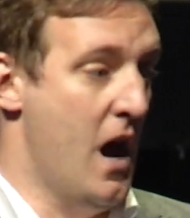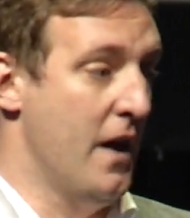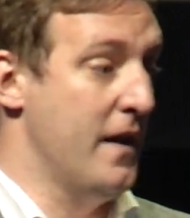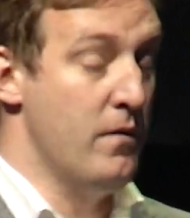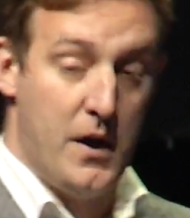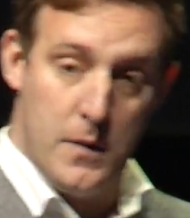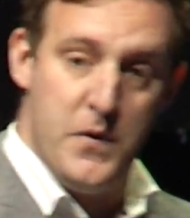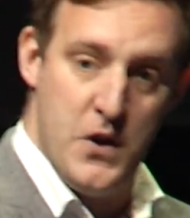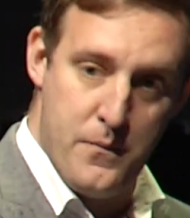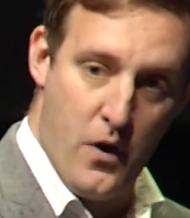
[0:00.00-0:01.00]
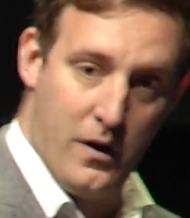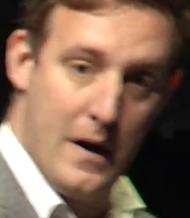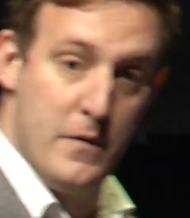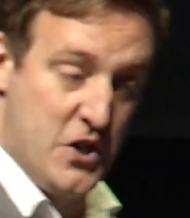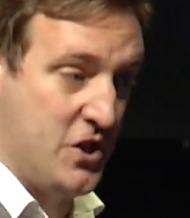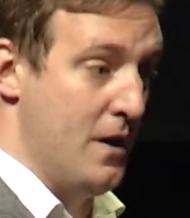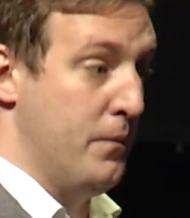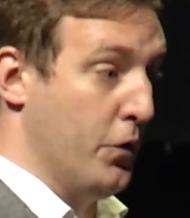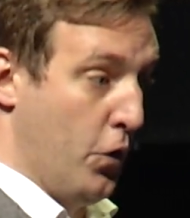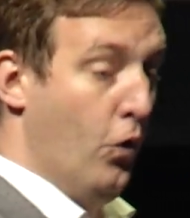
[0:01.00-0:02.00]
They wrote a computer program which
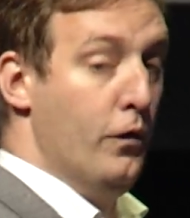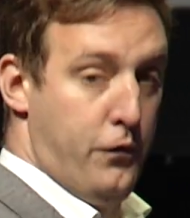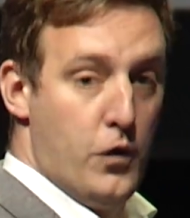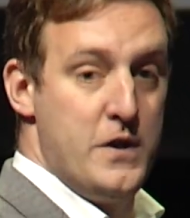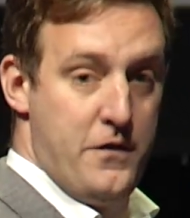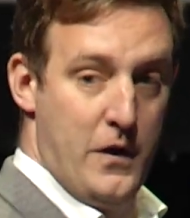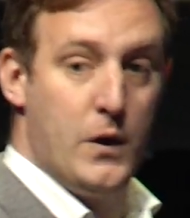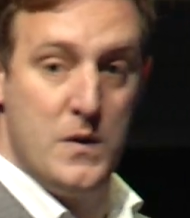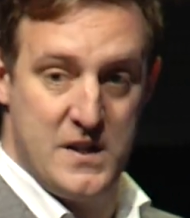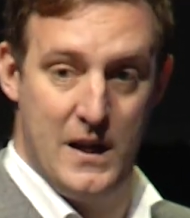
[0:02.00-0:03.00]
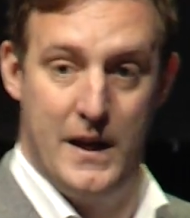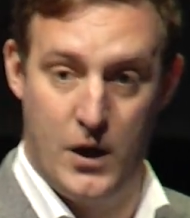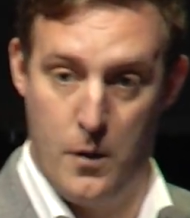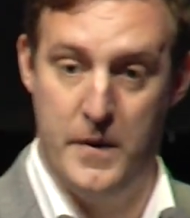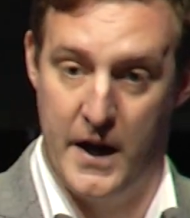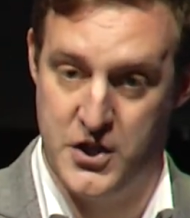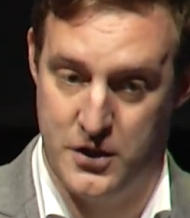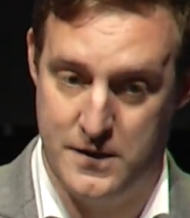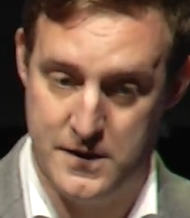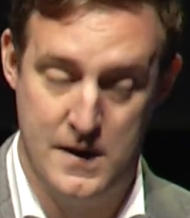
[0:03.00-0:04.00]
sampled all 43 quintillion
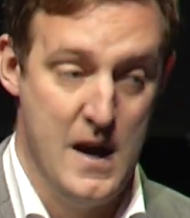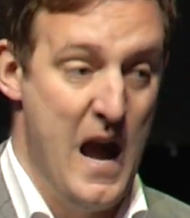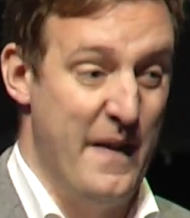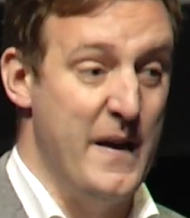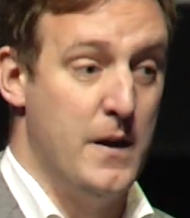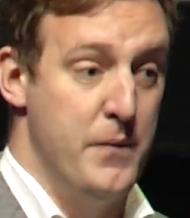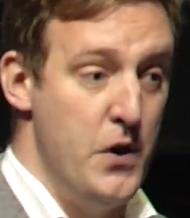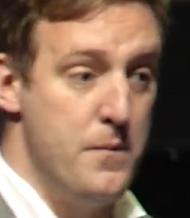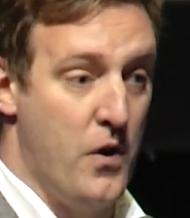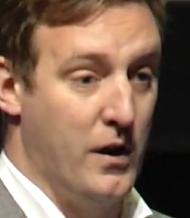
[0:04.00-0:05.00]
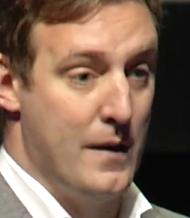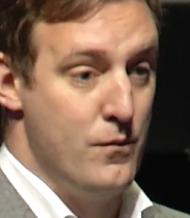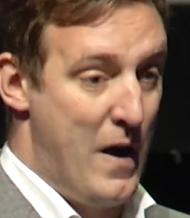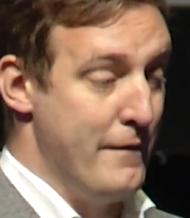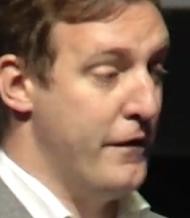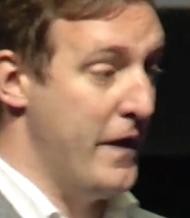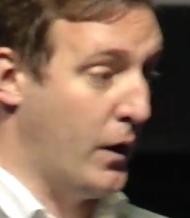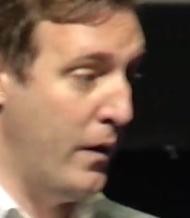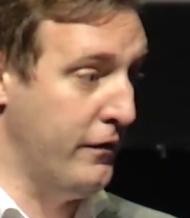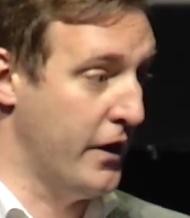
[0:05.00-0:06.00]
combinations, and that computer program ran for the
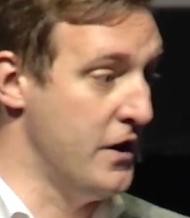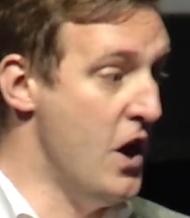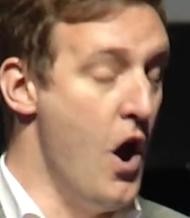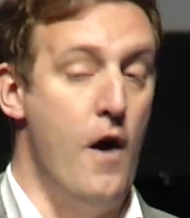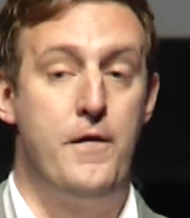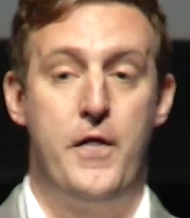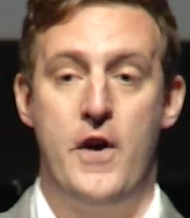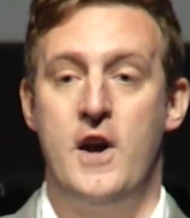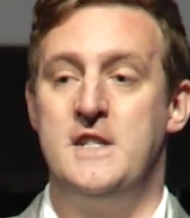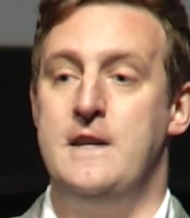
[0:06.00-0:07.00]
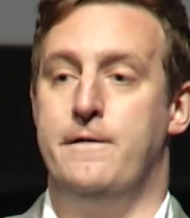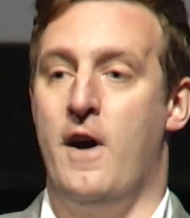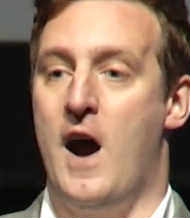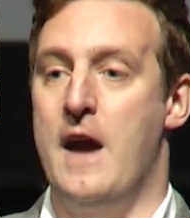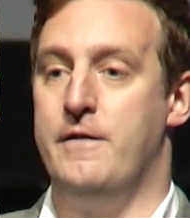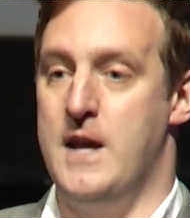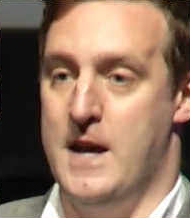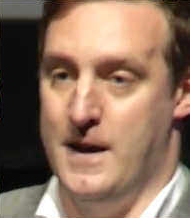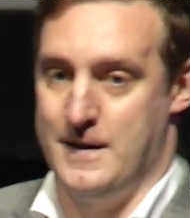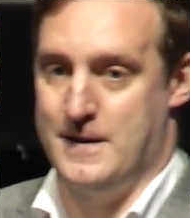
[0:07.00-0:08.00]
equivalent of 35
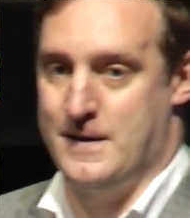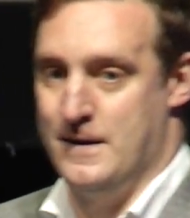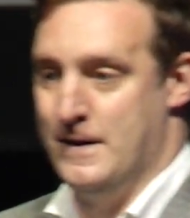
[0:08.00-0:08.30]
years.